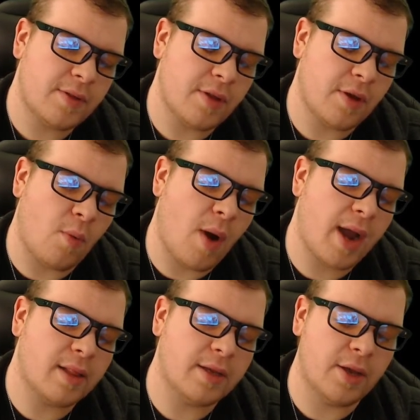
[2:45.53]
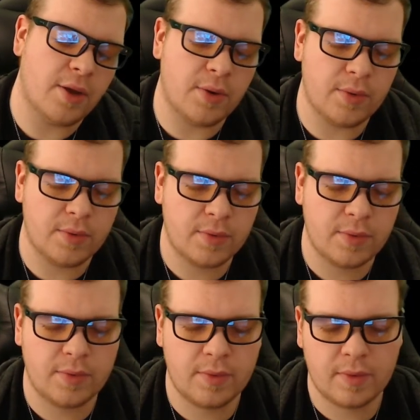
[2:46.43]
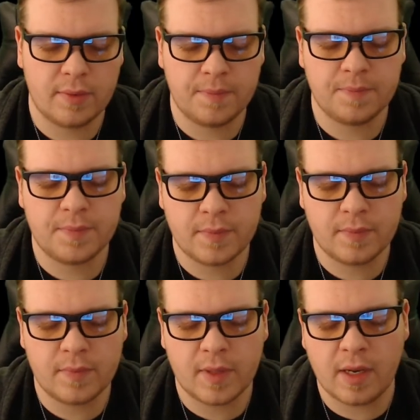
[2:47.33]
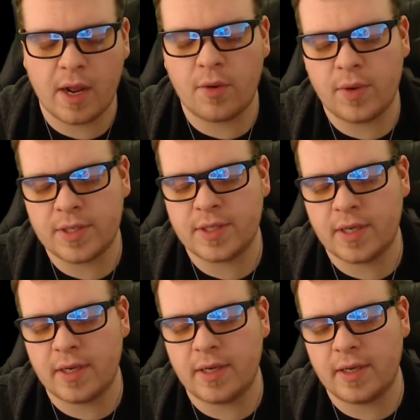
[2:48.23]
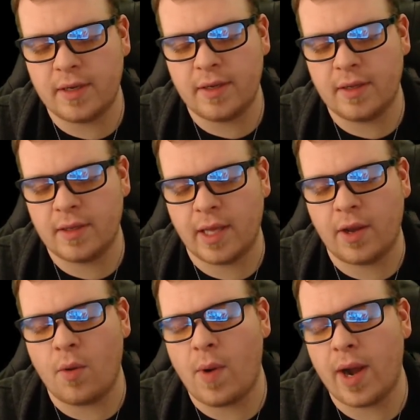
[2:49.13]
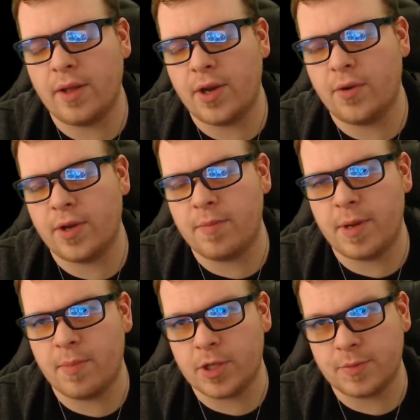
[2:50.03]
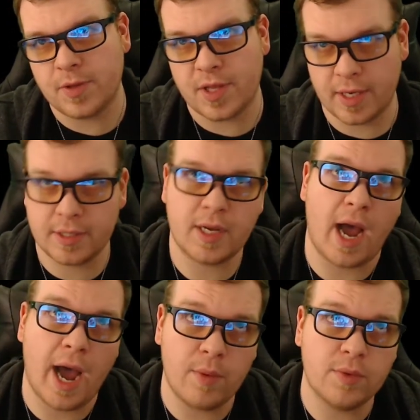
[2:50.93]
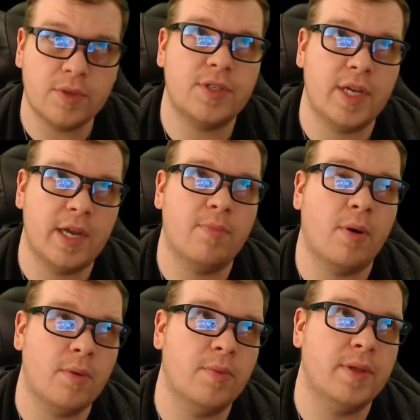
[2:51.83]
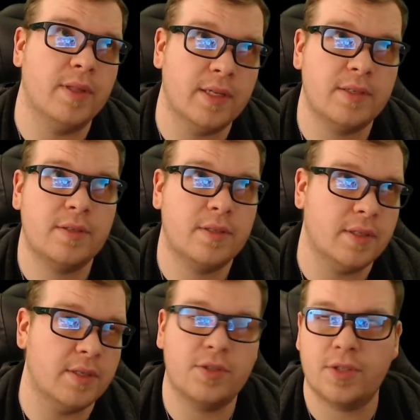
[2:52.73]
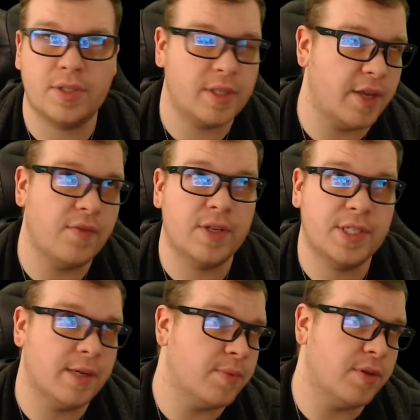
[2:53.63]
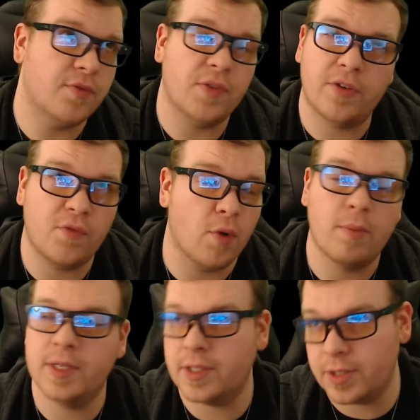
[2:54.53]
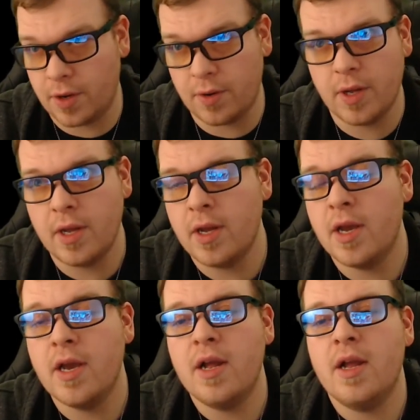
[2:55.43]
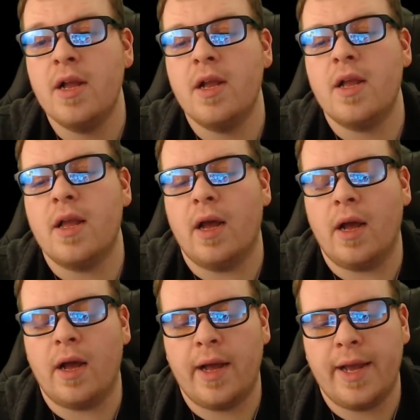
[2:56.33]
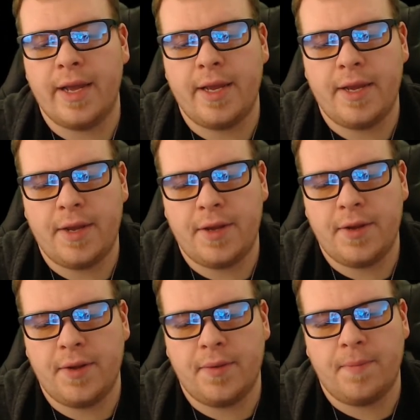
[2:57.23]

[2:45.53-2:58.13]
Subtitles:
while ago, and I don't want to say like a while ago can mean multiple things. I will say probably let's just give an example of like 4 months ago. I